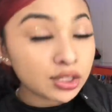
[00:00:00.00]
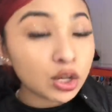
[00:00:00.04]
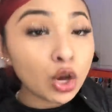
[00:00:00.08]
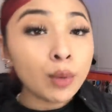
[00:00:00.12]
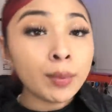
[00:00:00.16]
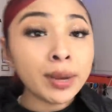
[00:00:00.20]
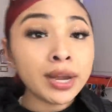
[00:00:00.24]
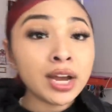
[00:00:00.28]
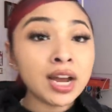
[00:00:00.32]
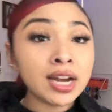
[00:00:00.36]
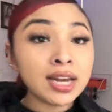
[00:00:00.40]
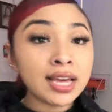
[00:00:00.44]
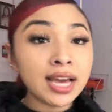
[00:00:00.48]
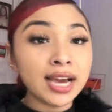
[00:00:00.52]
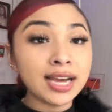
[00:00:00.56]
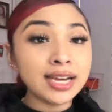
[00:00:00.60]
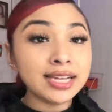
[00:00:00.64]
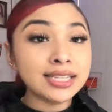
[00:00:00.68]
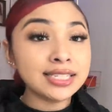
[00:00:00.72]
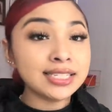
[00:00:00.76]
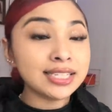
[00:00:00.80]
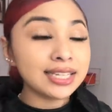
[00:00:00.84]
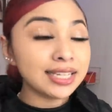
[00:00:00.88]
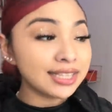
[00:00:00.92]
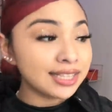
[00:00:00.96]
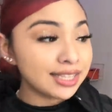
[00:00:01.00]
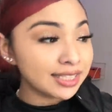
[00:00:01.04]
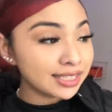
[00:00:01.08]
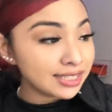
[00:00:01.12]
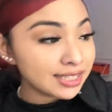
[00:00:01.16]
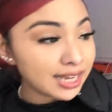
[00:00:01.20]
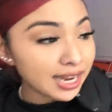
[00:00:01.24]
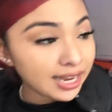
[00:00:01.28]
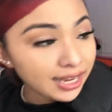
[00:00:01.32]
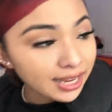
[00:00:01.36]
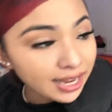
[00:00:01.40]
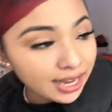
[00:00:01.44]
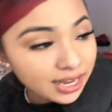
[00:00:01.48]
Oh my god, guys, the
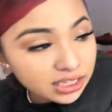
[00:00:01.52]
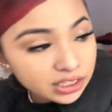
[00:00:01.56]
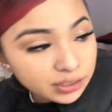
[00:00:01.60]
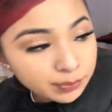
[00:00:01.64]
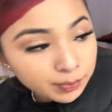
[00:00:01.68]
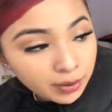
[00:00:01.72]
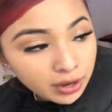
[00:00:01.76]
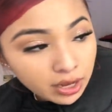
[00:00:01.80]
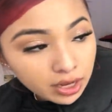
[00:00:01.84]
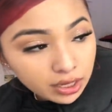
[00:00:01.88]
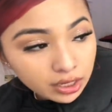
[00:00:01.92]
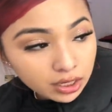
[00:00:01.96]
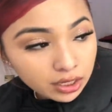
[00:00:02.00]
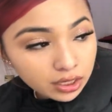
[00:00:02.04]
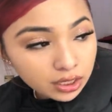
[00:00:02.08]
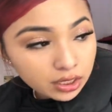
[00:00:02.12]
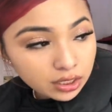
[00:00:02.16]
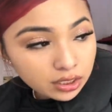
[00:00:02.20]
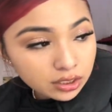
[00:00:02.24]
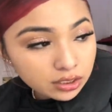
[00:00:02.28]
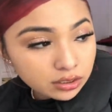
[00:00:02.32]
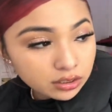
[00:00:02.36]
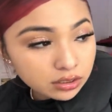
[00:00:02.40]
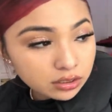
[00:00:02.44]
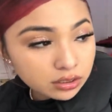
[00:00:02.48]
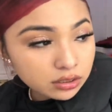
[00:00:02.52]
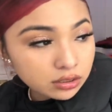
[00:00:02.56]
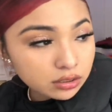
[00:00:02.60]
jacket has pockets.